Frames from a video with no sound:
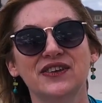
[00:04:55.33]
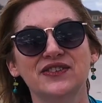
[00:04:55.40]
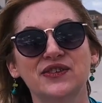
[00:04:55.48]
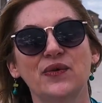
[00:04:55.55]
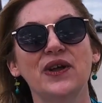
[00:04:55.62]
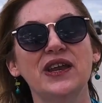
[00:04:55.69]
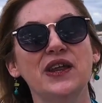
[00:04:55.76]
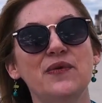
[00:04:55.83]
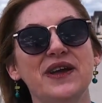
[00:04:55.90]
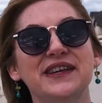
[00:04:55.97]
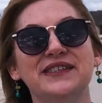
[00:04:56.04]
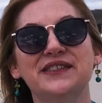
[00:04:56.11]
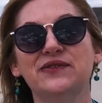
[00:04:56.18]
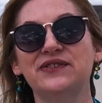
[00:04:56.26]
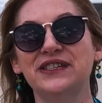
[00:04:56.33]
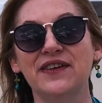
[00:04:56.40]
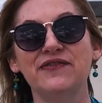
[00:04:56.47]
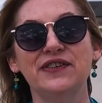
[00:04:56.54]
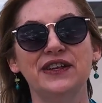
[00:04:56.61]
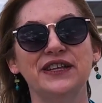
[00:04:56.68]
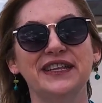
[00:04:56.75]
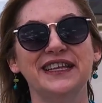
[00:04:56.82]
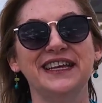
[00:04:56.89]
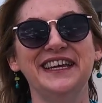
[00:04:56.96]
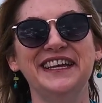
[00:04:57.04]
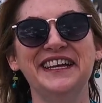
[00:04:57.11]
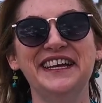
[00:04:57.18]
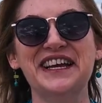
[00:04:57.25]
So anyway, so
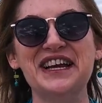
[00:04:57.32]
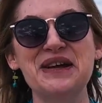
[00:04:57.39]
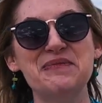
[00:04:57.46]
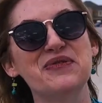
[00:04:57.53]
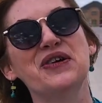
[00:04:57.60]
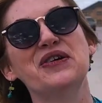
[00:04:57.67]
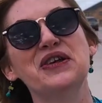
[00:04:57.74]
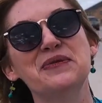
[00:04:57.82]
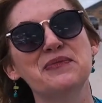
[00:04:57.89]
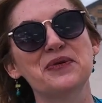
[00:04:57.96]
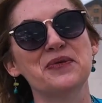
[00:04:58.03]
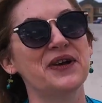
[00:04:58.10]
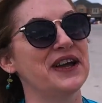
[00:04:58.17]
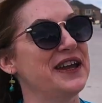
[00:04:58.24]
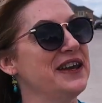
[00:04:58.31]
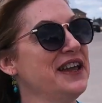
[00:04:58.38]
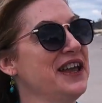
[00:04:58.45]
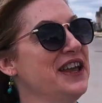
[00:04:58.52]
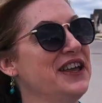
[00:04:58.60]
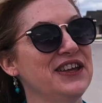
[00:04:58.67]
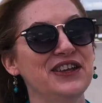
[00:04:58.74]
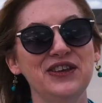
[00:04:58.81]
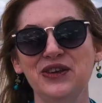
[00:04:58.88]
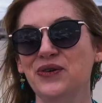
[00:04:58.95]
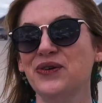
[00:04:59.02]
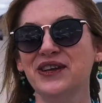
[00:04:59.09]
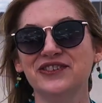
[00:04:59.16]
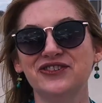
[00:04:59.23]
definitely pro number one,
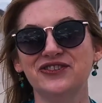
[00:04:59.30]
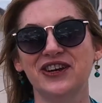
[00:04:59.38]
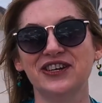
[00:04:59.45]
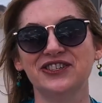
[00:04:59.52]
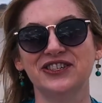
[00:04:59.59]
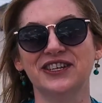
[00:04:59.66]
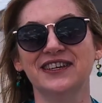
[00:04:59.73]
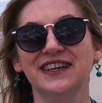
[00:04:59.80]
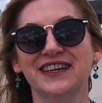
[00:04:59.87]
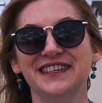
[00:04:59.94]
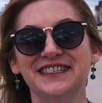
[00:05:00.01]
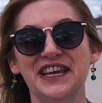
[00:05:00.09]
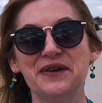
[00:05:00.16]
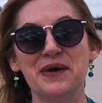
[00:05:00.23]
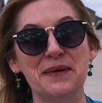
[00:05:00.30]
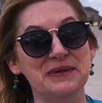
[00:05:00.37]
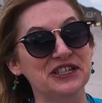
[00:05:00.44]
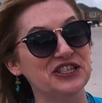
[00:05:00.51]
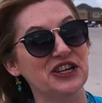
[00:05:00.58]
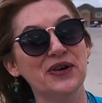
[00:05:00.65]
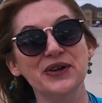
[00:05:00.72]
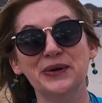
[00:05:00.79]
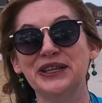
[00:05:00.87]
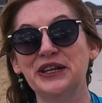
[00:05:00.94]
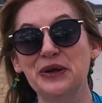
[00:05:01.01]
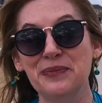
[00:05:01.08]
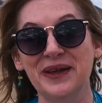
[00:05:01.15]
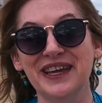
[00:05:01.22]
new construction, tell you what, I'm going to show you a
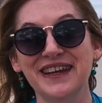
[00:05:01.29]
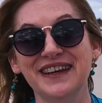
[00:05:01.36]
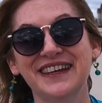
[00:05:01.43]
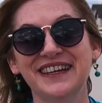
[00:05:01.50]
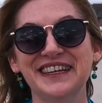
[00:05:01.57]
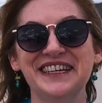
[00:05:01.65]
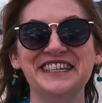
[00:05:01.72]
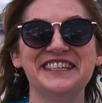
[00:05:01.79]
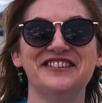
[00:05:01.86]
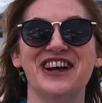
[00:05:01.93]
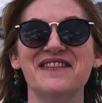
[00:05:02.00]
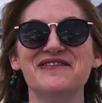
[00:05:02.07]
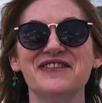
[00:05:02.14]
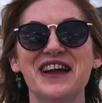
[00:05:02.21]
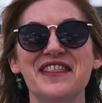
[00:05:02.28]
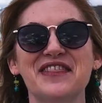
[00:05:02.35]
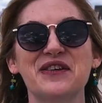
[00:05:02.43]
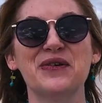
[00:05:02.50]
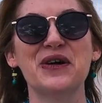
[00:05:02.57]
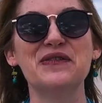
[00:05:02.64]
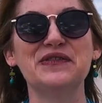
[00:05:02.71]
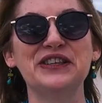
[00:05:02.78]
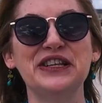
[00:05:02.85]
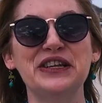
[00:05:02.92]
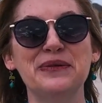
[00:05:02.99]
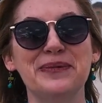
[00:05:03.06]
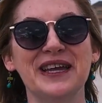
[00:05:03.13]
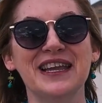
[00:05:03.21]
little bit, drive around the Grove a
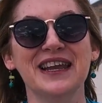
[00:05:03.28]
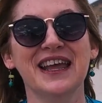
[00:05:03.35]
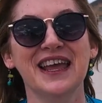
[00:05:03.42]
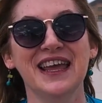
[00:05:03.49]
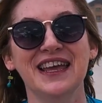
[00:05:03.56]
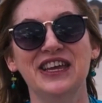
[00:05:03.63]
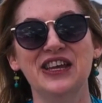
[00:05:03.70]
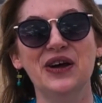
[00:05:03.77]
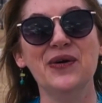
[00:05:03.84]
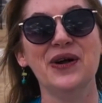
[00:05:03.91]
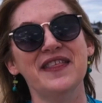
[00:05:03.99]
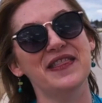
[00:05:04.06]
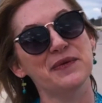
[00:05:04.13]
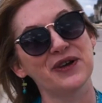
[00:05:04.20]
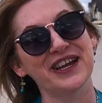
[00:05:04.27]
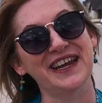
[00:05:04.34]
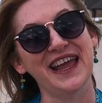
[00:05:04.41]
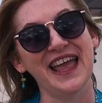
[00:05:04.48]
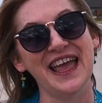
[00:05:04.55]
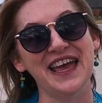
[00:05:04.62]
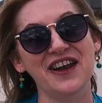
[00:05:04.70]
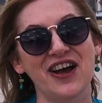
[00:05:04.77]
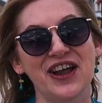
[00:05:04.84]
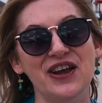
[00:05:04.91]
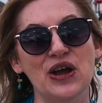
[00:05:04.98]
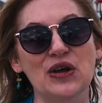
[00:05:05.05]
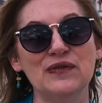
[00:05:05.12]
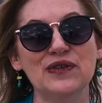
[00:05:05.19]
little bit, you and then we're going to head
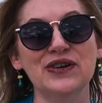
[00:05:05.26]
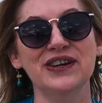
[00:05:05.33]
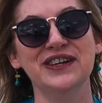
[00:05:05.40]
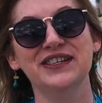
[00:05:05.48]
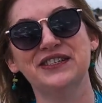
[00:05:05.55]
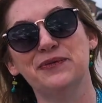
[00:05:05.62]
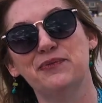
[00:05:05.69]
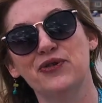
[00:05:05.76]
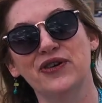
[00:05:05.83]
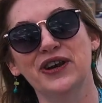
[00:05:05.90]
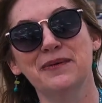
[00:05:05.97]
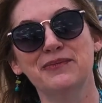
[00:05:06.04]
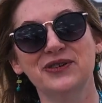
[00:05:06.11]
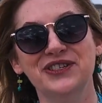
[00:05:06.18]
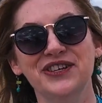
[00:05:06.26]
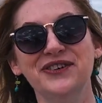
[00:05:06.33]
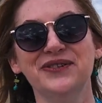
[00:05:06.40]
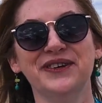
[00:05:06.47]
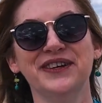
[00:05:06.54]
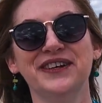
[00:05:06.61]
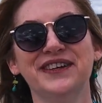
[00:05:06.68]
on over to pro number 2.